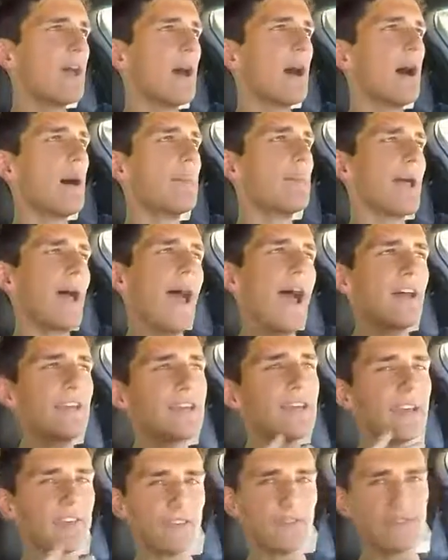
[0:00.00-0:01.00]
But how do
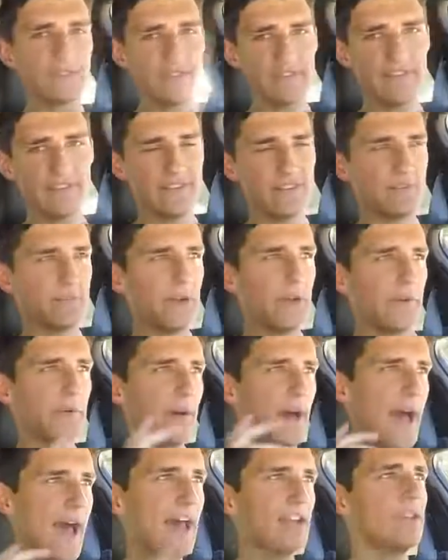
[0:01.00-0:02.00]
you get those listings to rank
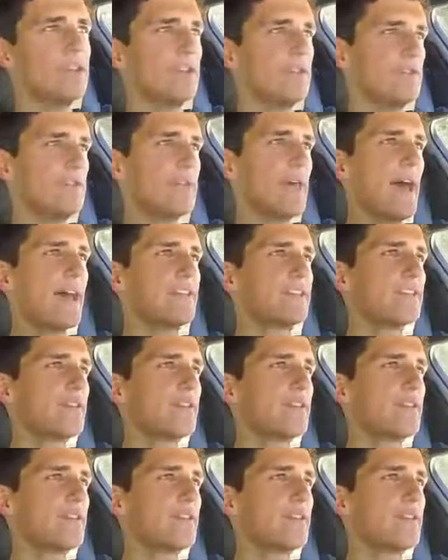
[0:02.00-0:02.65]
well? How do you do that?